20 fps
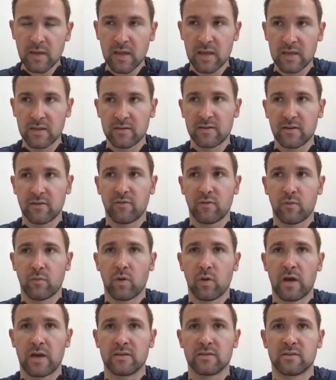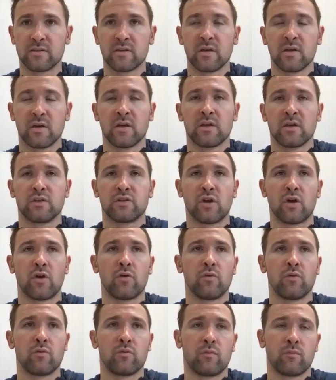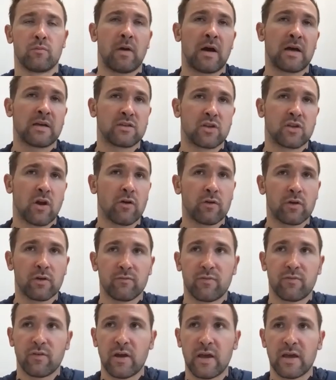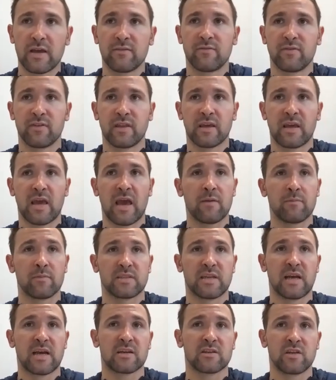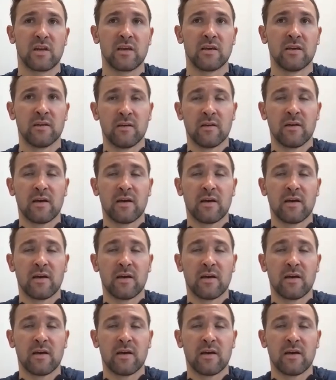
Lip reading: in different ways. So my slogan for Ahead for the Game is actually